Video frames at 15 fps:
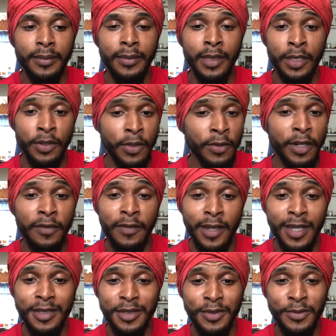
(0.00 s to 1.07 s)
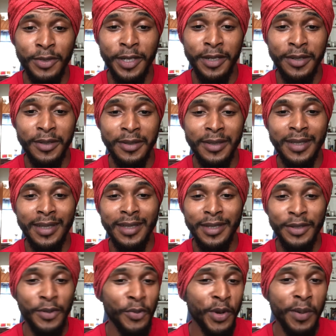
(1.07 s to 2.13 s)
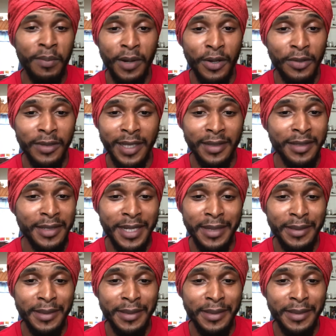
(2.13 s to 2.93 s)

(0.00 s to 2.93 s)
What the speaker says: You can wear fez as well. You can wear both at the same